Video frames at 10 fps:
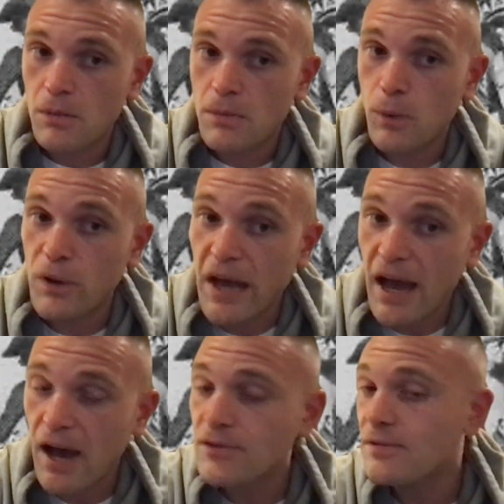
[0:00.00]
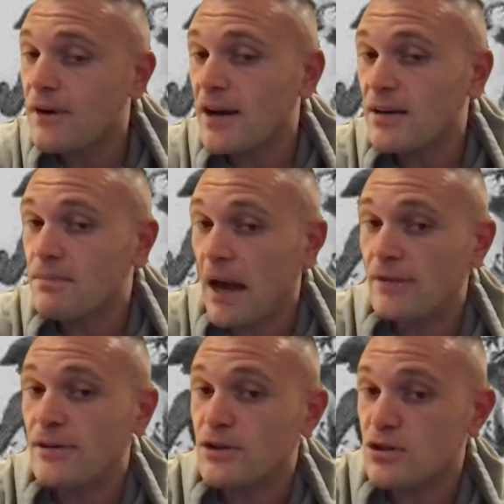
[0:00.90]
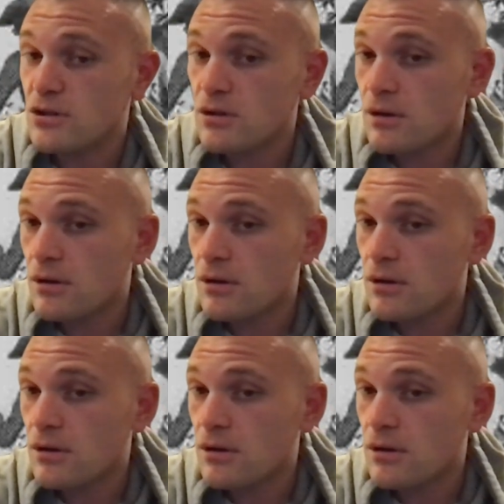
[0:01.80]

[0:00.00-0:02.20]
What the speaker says: But we have to find a balance.